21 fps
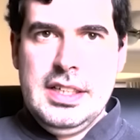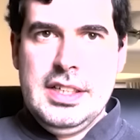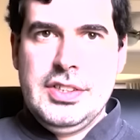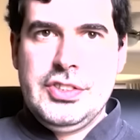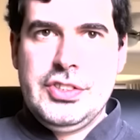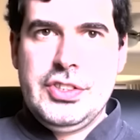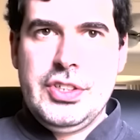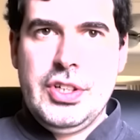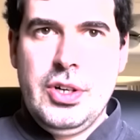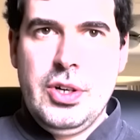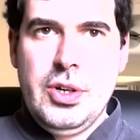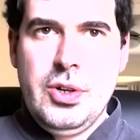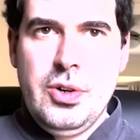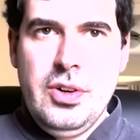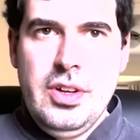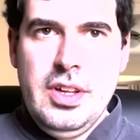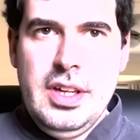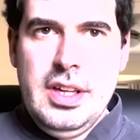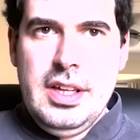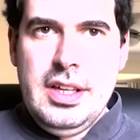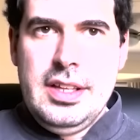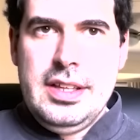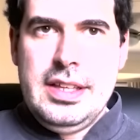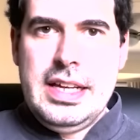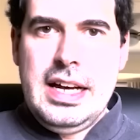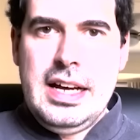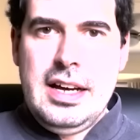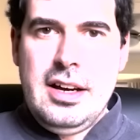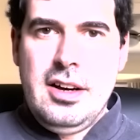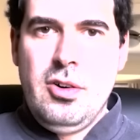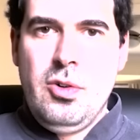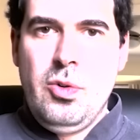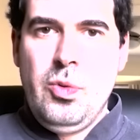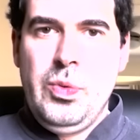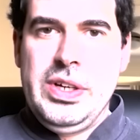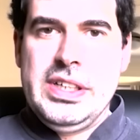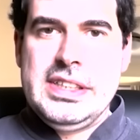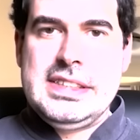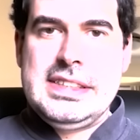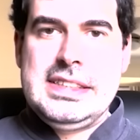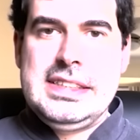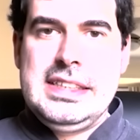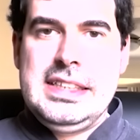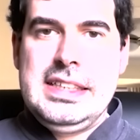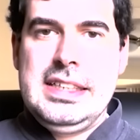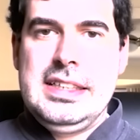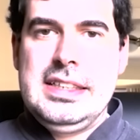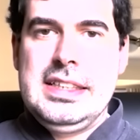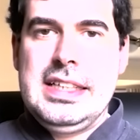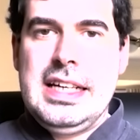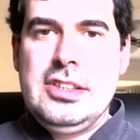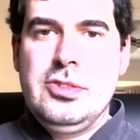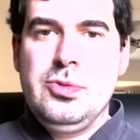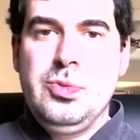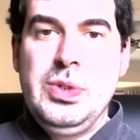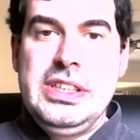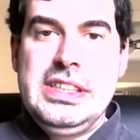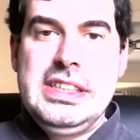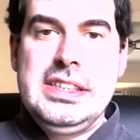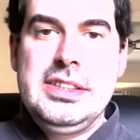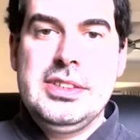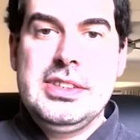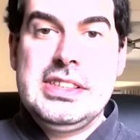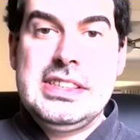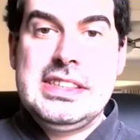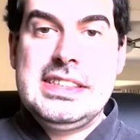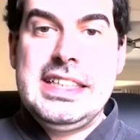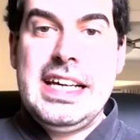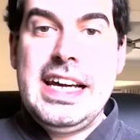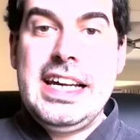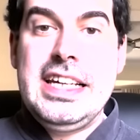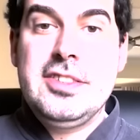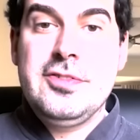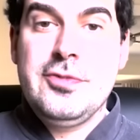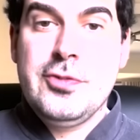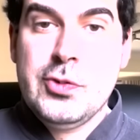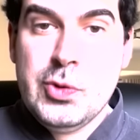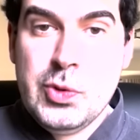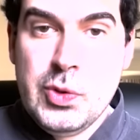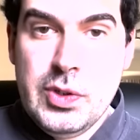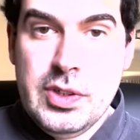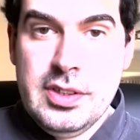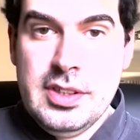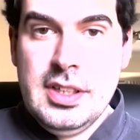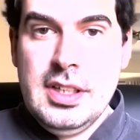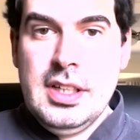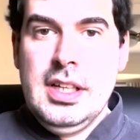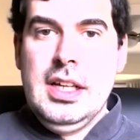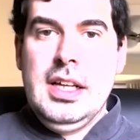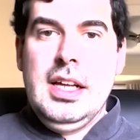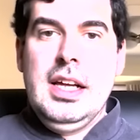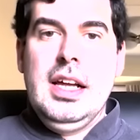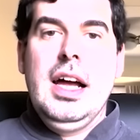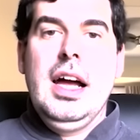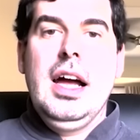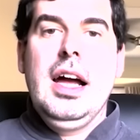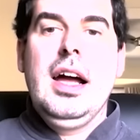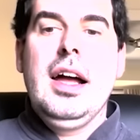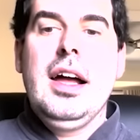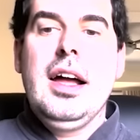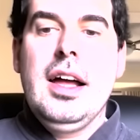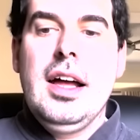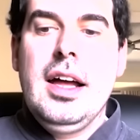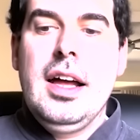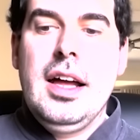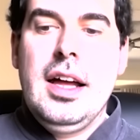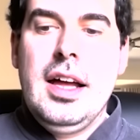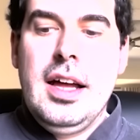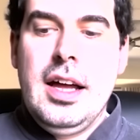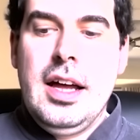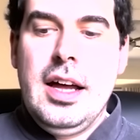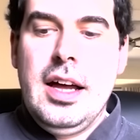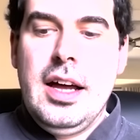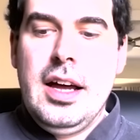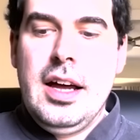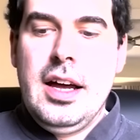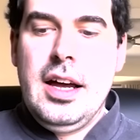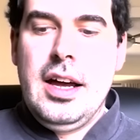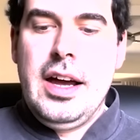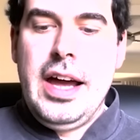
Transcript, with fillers: so now we are seeing that we need a stateful uh,